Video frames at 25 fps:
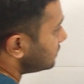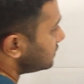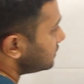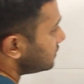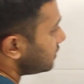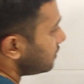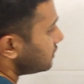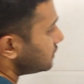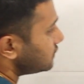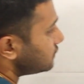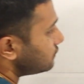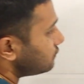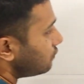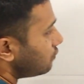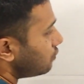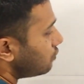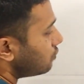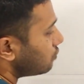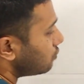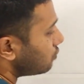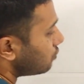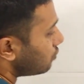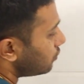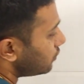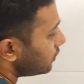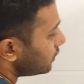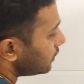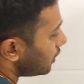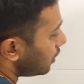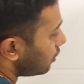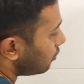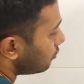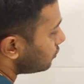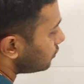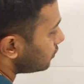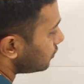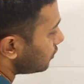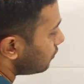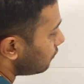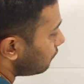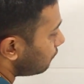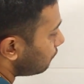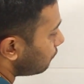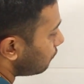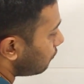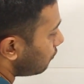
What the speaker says: Since there is 4 chlorine out here,